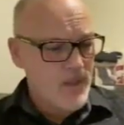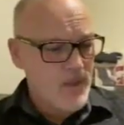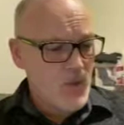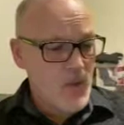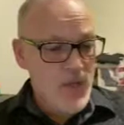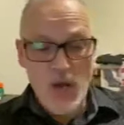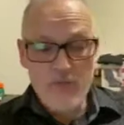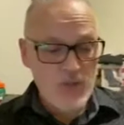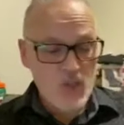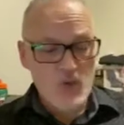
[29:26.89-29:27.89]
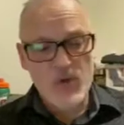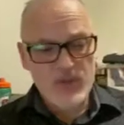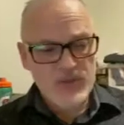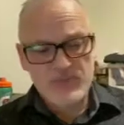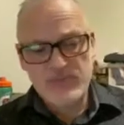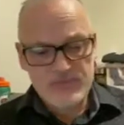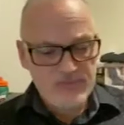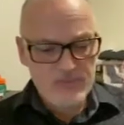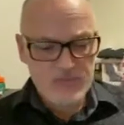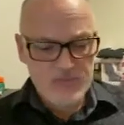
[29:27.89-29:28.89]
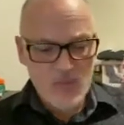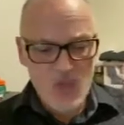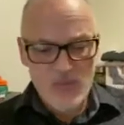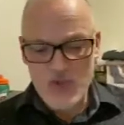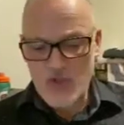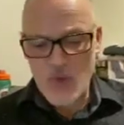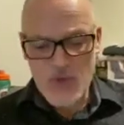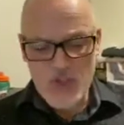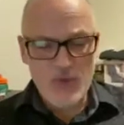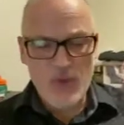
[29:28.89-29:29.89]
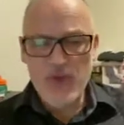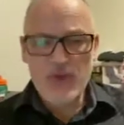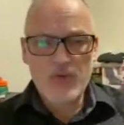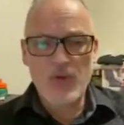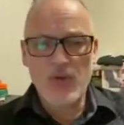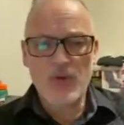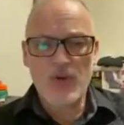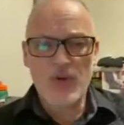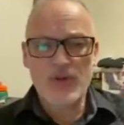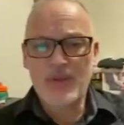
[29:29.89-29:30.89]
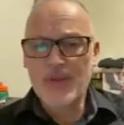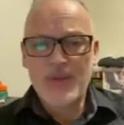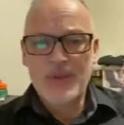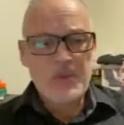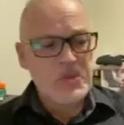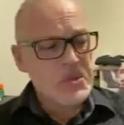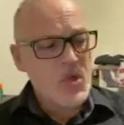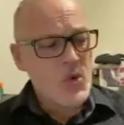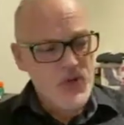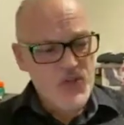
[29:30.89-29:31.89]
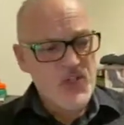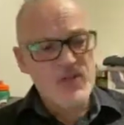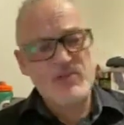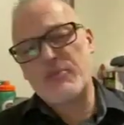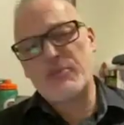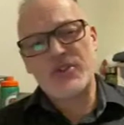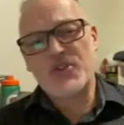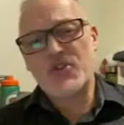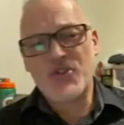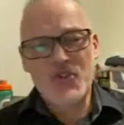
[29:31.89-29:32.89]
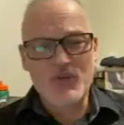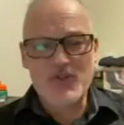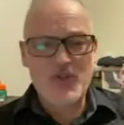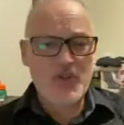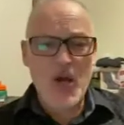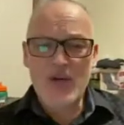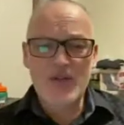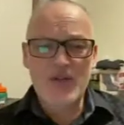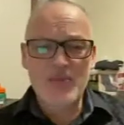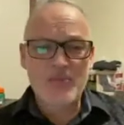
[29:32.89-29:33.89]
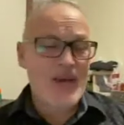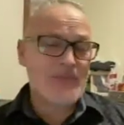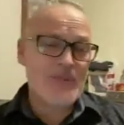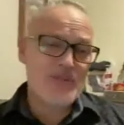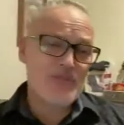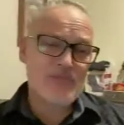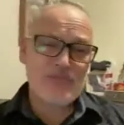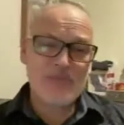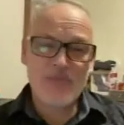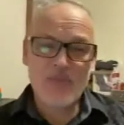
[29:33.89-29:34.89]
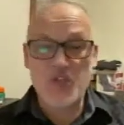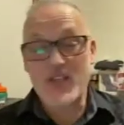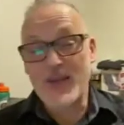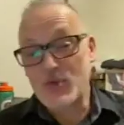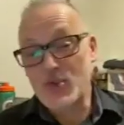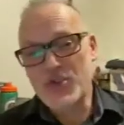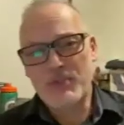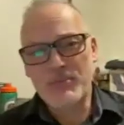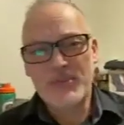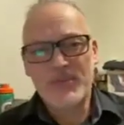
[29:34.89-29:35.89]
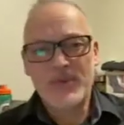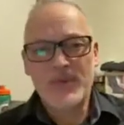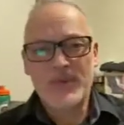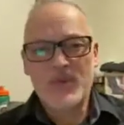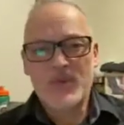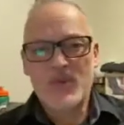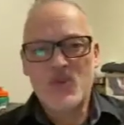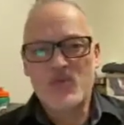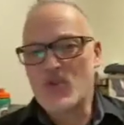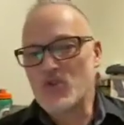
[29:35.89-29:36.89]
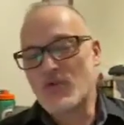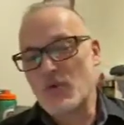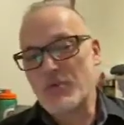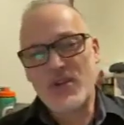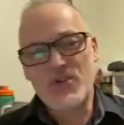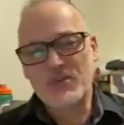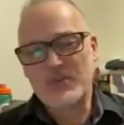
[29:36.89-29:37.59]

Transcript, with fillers: We often quote it, almost always quote it, when we're questioning people into the terms of their doctrine on baptism, discipleship, spiritual formation.